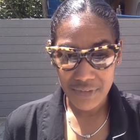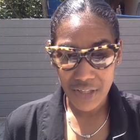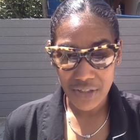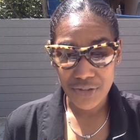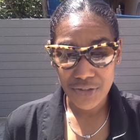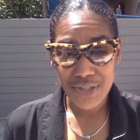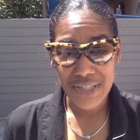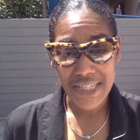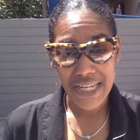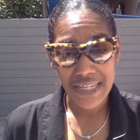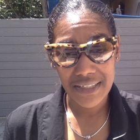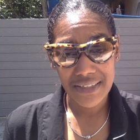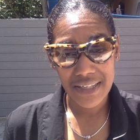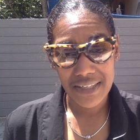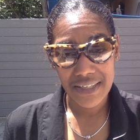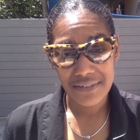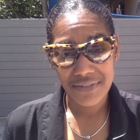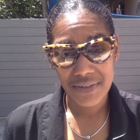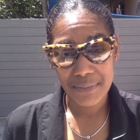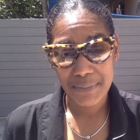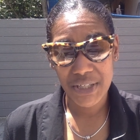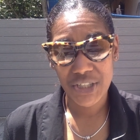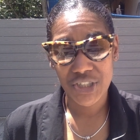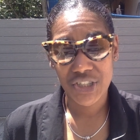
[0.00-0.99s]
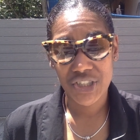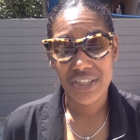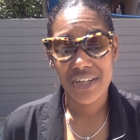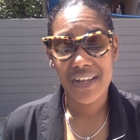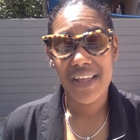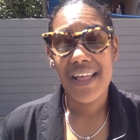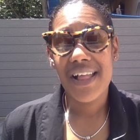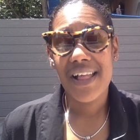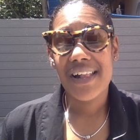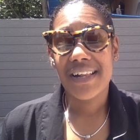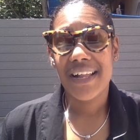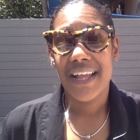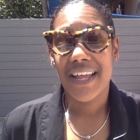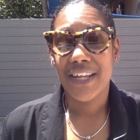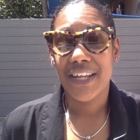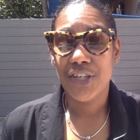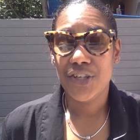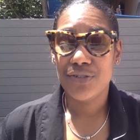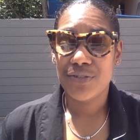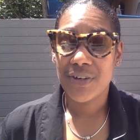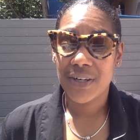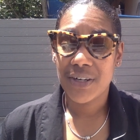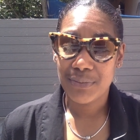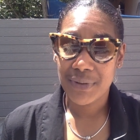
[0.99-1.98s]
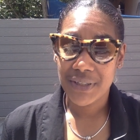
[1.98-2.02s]
you take the information and
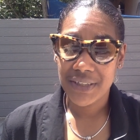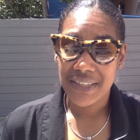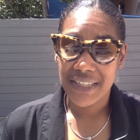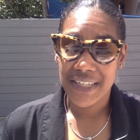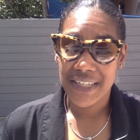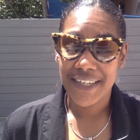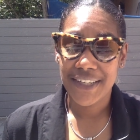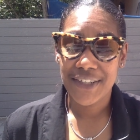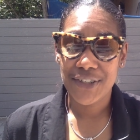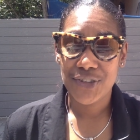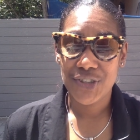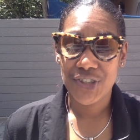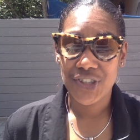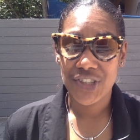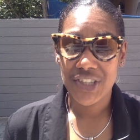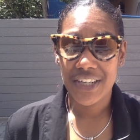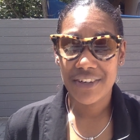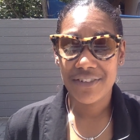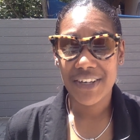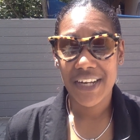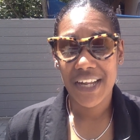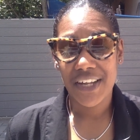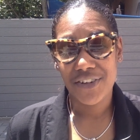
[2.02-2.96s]
you run with it, and you share it,